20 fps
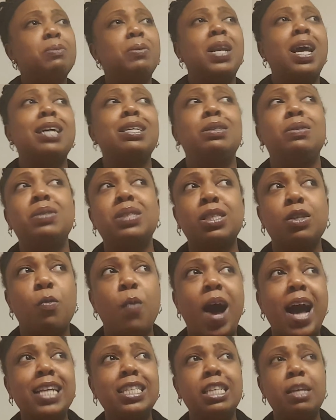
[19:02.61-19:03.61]
when I used to
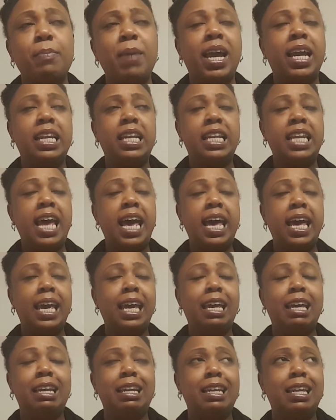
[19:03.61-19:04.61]
watch it back in the
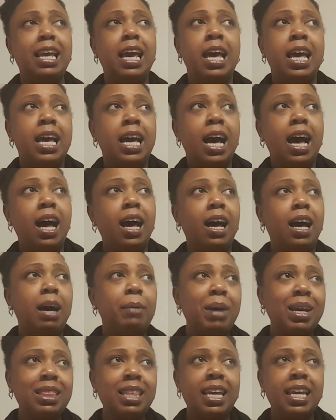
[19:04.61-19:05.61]
day. And
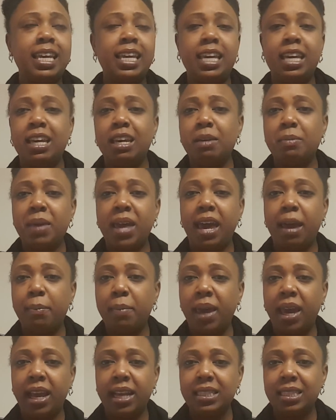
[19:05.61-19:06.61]
I think Kim had
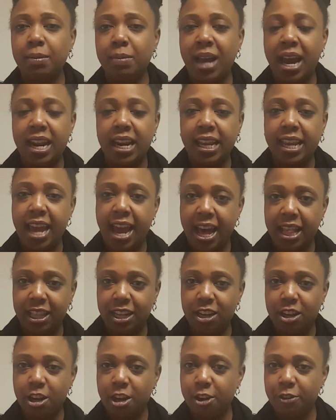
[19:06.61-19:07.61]
made some kind of
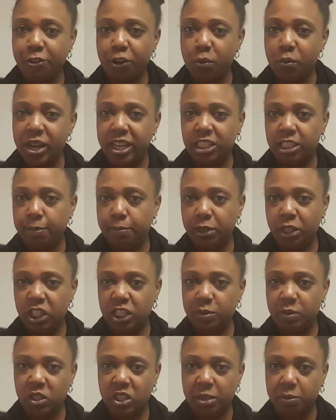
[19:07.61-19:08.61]
calendar for Reggie
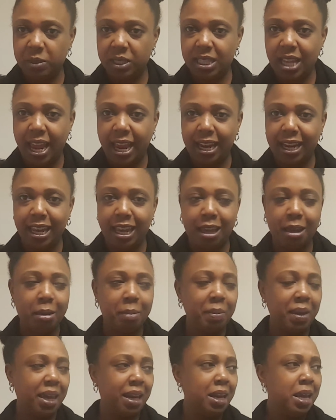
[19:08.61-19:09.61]
Bush when she was dating
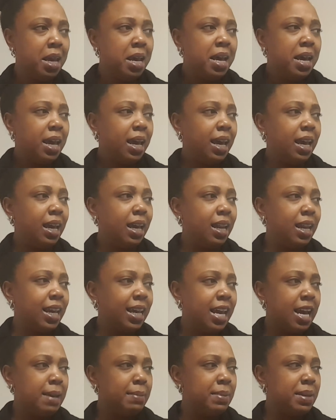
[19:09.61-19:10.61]
him. And
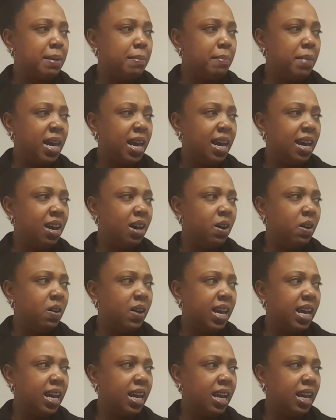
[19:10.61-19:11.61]
it came in the
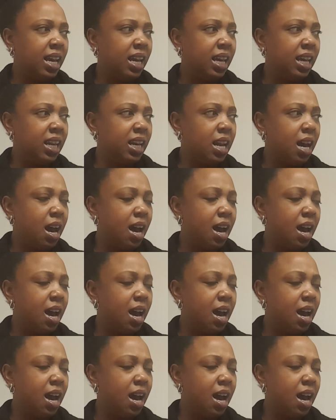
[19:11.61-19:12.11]
mail, and